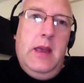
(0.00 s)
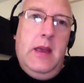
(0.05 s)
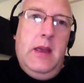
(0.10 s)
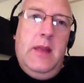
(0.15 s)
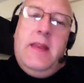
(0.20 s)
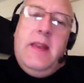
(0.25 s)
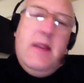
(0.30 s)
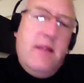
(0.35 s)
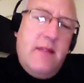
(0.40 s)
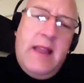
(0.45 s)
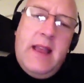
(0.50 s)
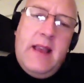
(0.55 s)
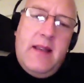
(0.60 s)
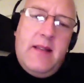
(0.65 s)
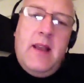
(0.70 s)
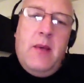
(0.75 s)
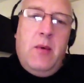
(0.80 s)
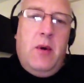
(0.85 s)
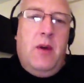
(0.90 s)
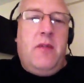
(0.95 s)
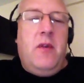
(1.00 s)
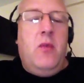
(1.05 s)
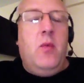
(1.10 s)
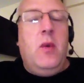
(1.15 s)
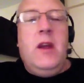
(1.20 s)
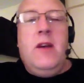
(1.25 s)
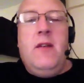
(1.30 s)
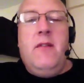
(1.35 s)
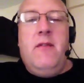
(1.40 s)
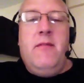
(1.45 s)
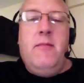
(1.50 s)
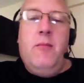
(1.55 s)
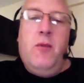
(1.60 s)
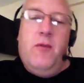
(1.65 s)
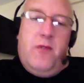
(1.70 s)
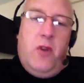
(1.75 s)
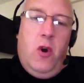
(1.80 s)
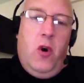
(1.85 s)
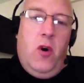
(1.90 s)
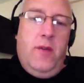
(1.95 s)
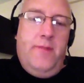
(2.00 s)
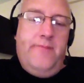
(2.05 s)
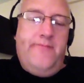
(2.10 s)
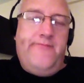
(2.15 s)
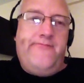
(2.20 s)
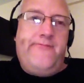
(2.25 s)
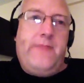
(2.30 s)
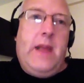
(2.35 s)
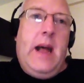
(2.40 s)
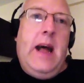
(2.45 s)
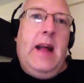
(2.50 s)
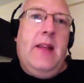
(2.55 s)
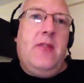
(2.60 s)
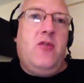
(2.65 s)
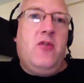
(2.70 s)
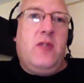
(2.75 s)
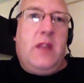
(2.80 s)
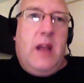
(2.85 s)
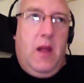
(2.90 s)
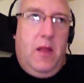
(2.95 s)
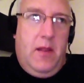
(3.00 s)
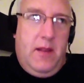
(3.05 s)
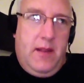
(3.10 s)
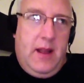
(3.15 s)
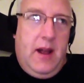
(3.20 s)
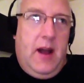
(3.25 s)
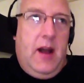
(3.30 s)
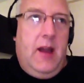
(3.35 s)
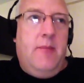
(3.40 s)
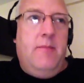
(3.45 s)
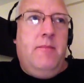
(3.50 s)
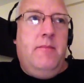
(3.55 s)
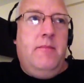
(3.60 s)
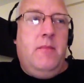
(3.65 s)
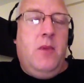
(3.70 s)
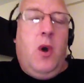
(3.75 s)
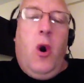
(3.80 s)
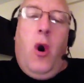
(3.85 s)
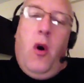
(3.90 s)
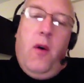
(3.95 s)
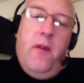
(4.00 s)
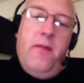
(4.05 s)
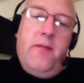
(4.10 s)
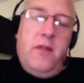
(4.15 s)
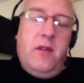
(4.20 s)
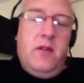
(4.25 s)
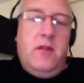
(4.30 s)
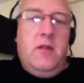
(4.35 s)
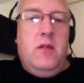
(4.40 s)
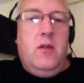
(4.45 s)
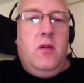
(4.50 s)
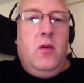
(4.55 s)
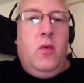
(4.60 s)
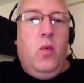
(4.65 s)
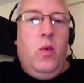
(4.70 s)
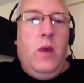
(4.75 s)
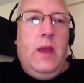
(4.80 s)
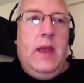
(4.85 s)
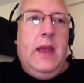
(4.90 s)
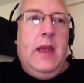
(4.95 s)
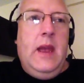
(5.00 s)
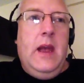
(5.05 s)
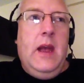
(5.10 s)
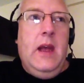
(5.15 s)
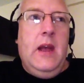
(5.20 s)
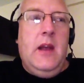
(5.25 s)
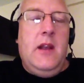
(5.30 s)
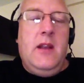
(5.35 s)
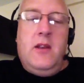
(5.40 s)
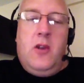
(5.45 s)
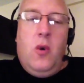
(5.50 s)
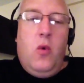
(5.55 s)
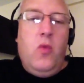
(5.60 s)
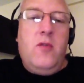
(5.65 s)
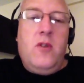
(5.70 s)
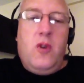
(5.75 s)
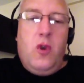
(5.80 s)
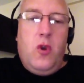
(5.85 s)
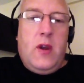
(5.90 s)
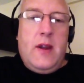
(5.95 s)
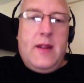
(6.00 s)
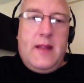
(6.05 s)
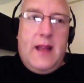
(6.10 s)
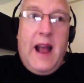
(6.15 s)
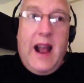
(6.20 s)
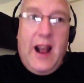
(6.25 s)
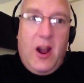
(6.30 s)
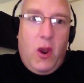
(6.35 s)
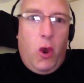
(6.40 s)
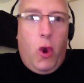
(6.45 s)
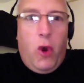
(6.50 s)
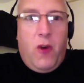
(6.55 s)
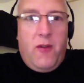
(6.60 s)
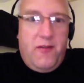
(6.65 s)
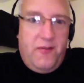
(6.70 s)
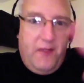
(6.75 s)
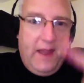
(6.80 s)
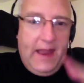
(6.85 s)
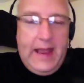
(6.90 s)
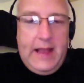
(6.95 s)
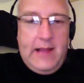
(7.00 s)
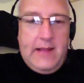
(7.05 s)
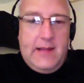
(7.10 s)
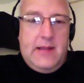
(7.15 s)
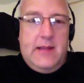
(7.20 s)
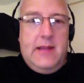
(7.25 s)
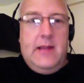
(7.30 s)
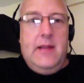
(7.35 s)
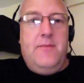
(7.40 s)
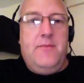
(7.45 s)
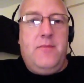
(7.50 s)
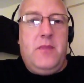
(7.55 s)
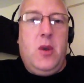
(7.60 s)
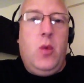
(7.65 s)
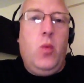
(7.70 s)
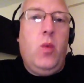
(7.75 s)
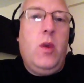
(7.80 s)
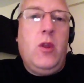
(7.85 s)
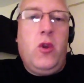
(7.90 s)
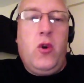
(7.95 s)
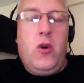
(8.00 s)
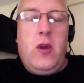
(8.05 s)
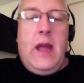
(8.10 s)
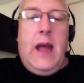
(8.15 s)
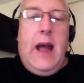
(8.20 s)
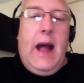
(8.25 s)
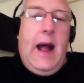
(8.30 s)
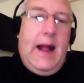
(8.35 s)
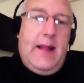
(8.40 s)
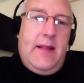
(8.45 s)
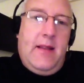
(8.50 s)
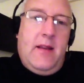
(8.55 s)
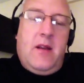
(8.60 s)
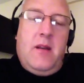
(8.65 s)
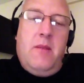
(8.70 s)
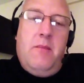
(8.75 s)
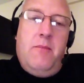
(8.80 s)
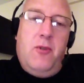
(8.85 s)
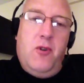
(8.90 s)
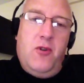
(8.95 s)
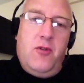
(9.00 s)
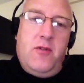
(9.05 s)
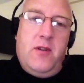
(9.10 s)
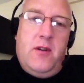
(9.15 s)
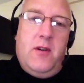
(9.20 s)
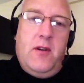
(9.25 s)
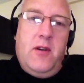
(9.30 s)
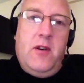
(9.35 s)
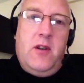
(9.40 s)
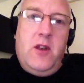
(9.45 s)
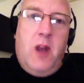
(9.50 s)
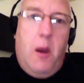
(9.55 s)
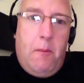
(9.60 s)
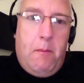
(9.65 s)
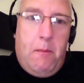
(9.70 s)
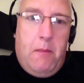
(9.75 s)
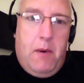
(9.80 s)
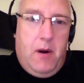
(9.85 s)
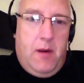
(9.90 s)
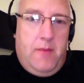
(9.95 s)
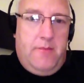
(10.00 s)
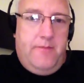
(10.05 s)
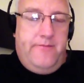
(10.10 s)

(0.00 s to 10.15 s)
These days, however, we have moved on, and to tell the time, often we don't look at a clock face, we look at a computer number.